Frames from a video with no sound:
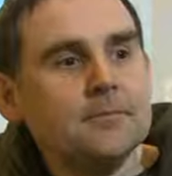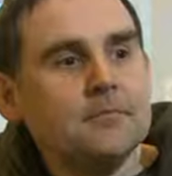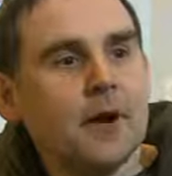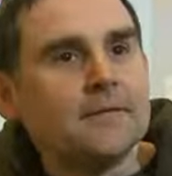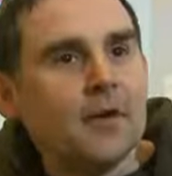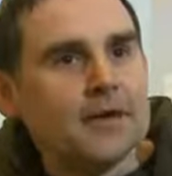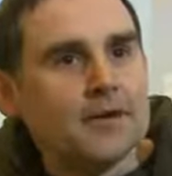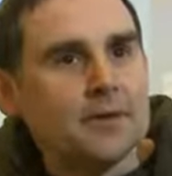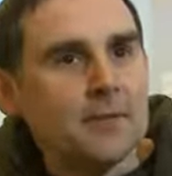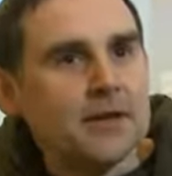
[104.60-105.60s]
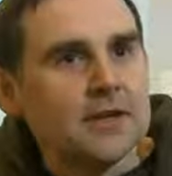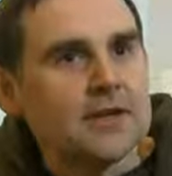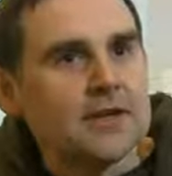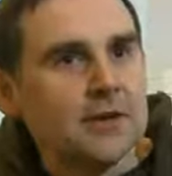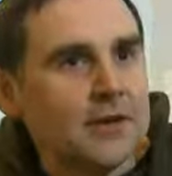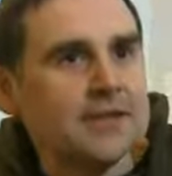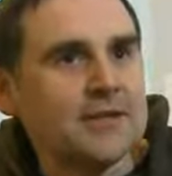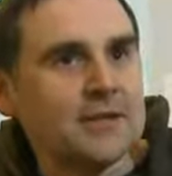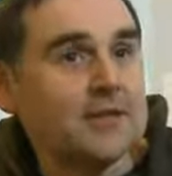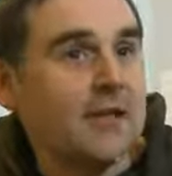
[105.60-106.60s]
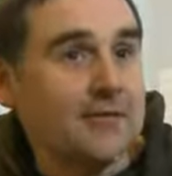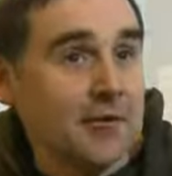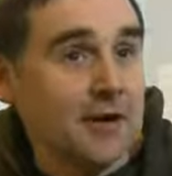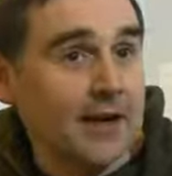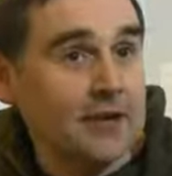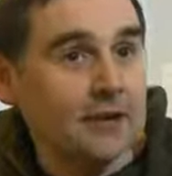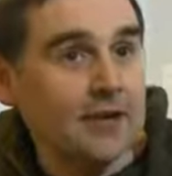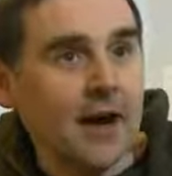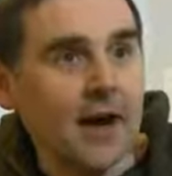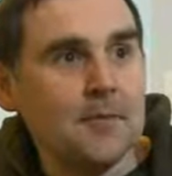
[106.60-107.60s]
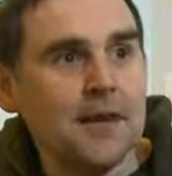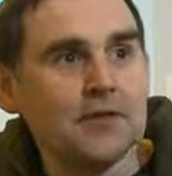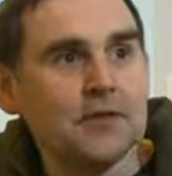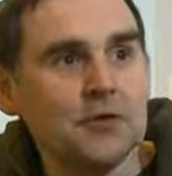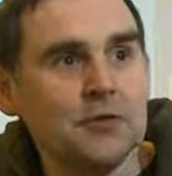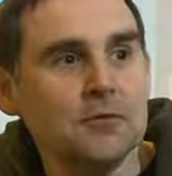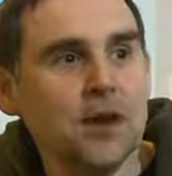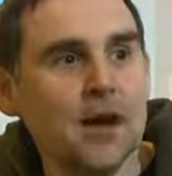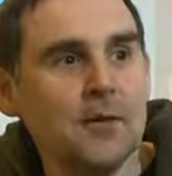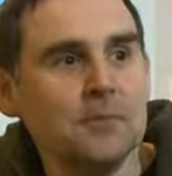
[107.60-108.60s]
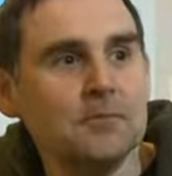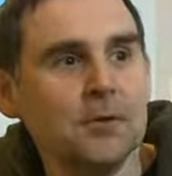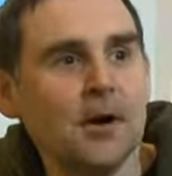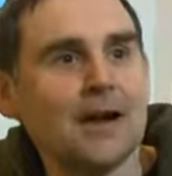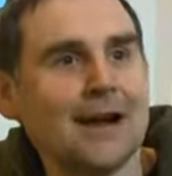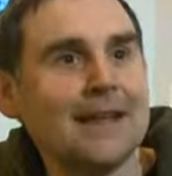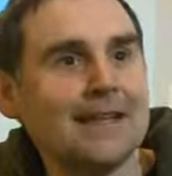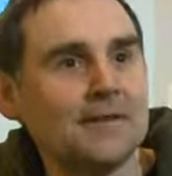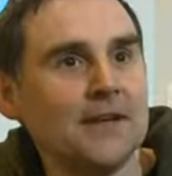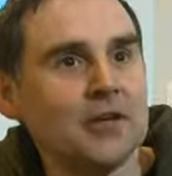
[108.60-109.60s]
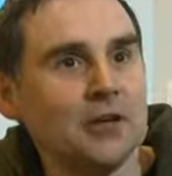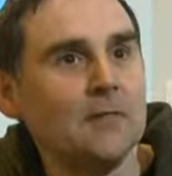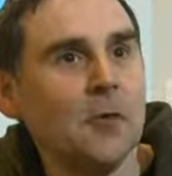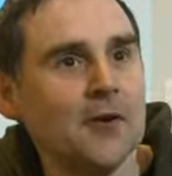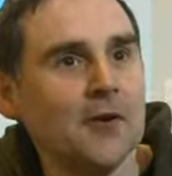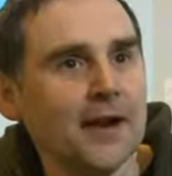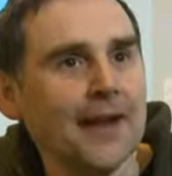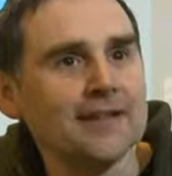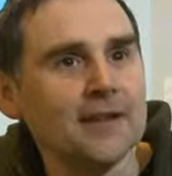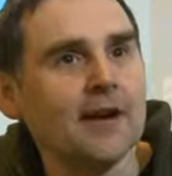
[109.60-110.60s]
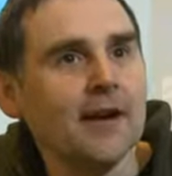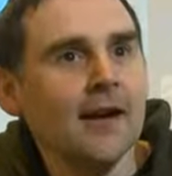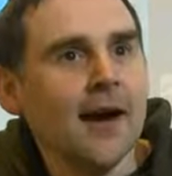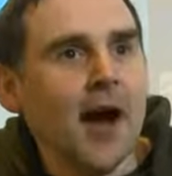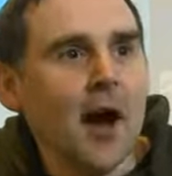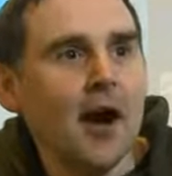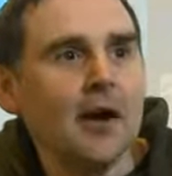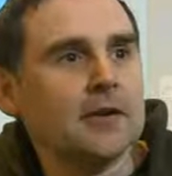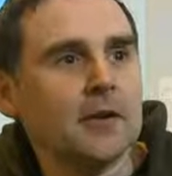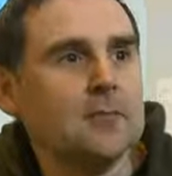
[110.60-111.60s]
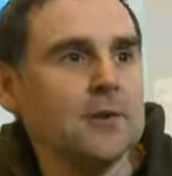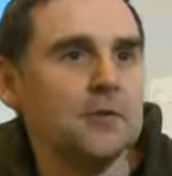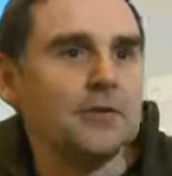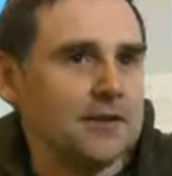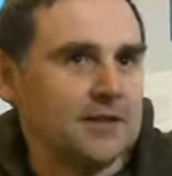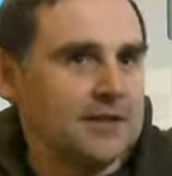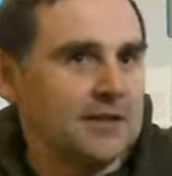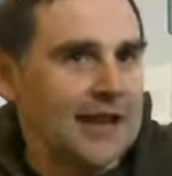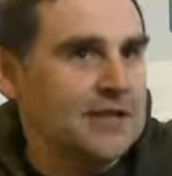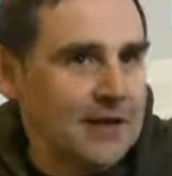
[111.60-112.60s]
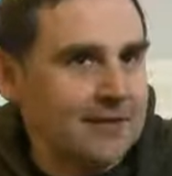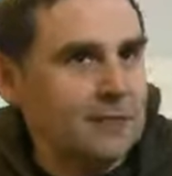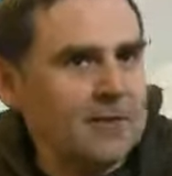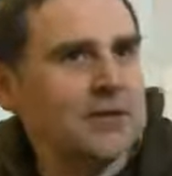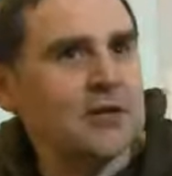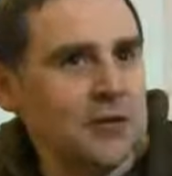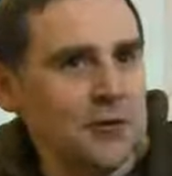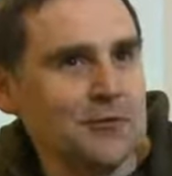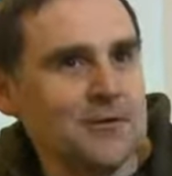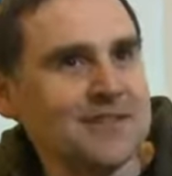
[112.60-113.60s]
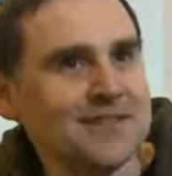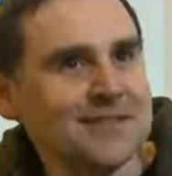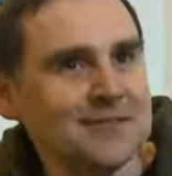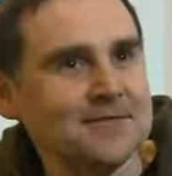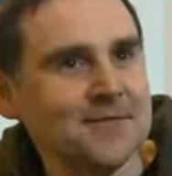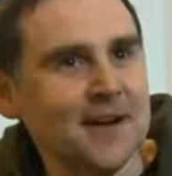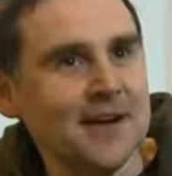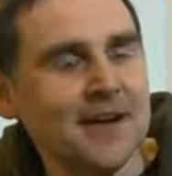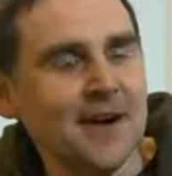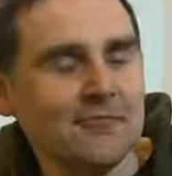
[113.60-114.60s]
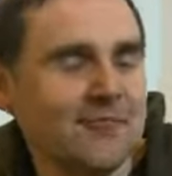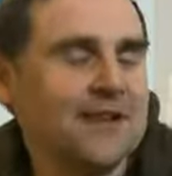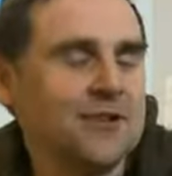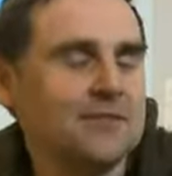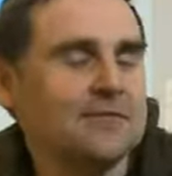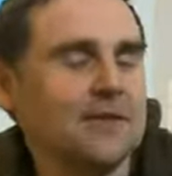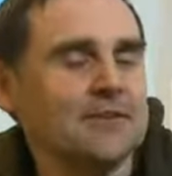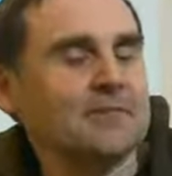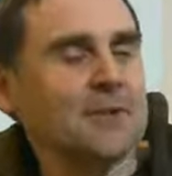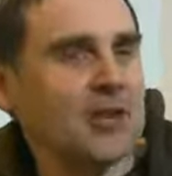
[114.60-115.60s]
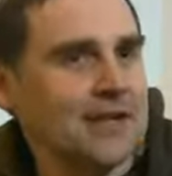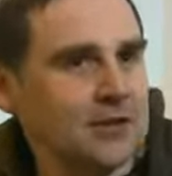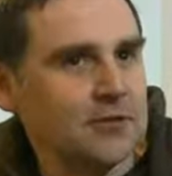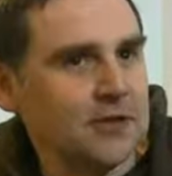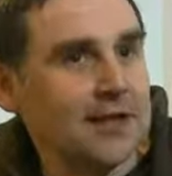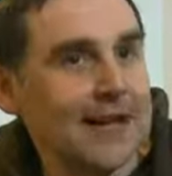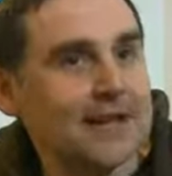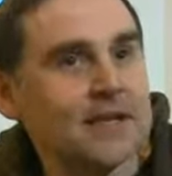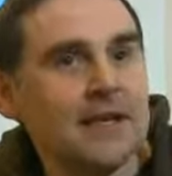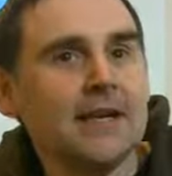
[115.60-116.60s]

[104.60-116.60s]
My advice to anybody that's looking to start their own collection is to put a clear definition of what you're collecting. Computers in general is a huge sort of a range of machines that you could collect.